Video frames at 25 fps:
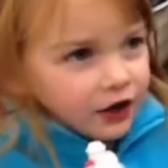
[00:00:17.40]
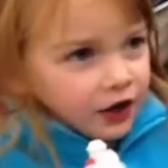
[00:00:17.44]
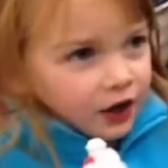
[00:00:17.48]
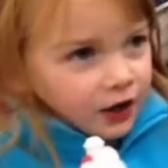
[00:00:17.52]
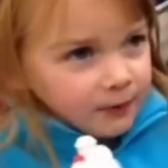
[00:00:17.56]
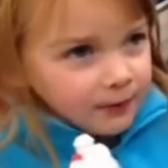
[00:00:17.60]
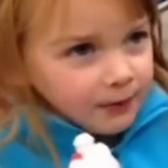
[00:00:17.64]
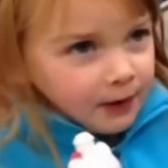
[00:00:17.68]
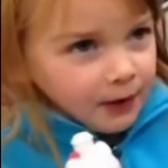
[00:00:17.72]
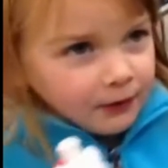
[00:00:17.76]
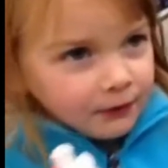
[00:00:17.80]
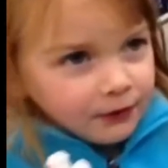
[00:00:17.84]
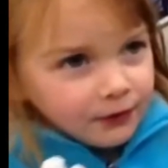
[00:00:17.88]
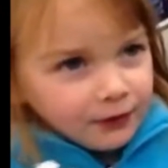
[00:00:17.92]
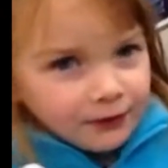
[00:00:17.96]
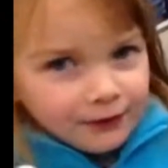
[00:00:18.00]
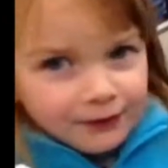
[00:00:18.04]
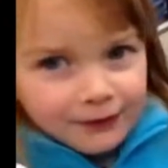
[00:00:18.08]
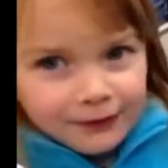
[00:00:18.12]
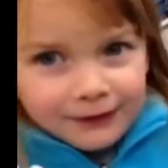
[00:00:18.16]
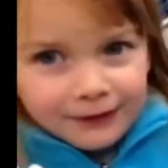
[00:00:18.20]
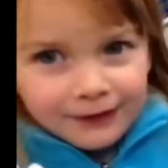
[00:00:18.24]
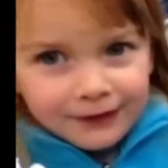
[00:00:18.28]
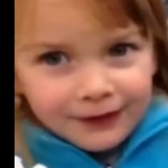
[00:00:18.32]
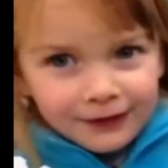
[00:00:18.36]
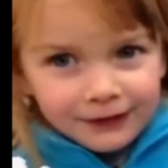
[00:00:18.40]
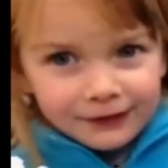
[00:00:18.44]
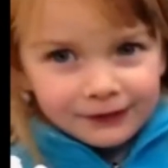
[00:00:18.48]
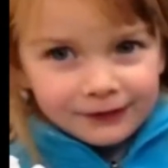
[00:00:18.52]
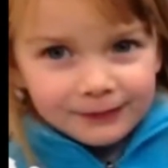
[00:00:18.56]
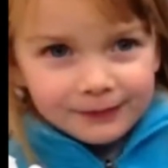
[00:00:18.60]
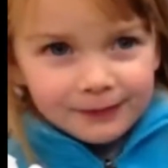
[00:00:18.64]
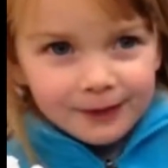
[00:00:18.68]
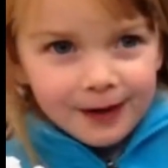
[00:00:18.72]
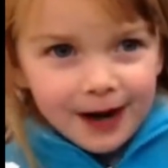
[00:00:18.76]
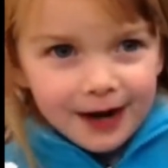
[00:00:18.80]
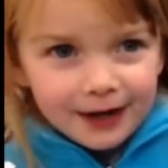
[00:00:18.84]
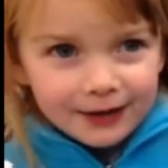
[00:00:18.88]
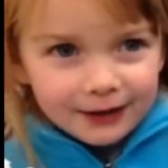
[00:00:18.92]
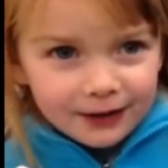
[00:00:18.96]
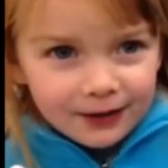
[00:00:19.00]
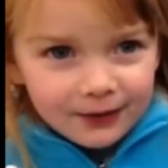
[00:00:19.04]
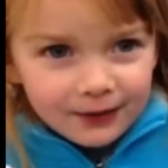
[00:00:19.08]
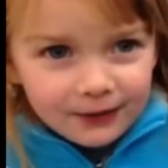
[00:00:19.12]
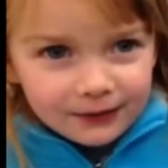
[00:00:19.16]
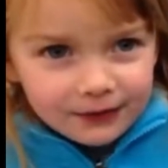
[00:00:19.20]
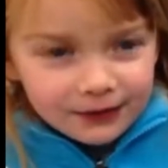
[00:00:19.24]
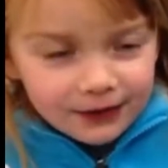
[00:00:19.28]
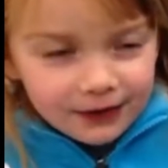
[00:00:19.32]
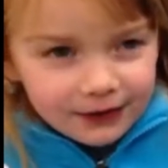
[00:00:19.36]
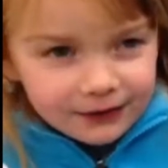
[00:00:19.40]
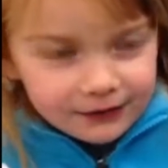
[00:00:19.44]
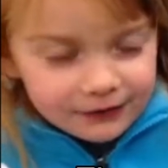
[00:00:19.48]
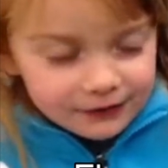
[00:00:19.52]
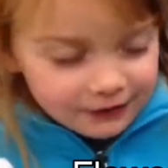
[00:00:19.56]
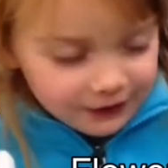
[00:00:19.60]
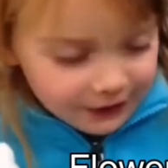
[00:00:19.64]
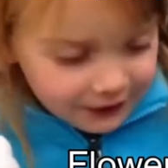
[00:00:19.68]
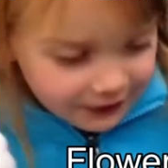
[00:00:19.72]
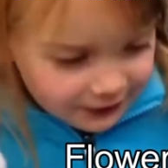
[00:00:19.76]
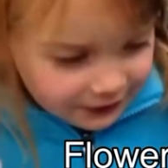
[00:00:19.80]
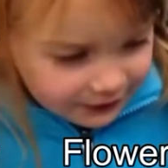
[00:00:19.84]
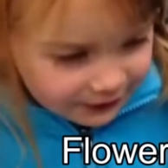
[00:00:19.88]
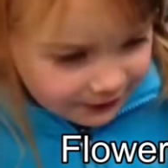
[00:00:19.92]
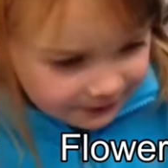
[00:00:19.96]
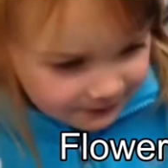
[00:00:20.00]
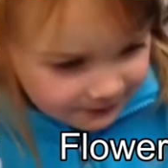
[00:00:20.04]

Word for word: I care about you. Here's some pine cones on a stick.